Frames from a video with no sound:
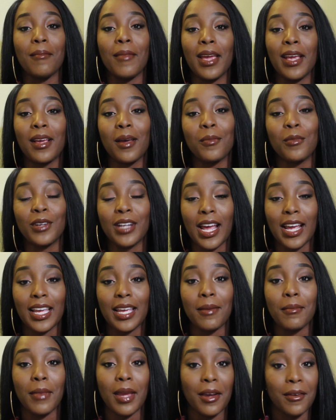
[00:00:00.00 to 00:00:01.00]
makeup when I
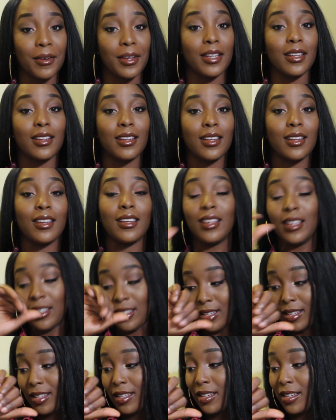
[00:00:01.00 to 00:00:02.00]
get married
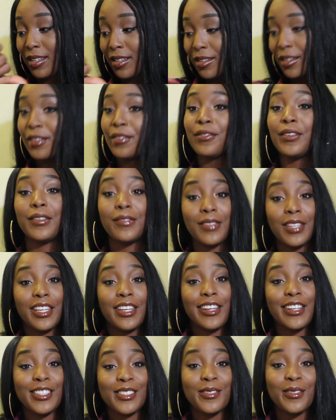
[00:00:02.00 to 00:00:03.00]
50
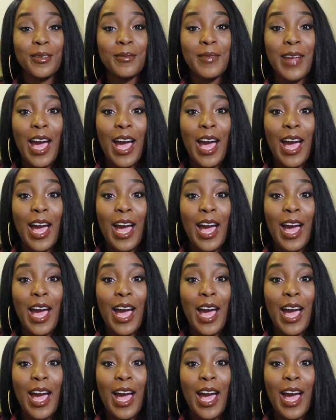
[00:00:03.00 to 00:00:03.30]
years from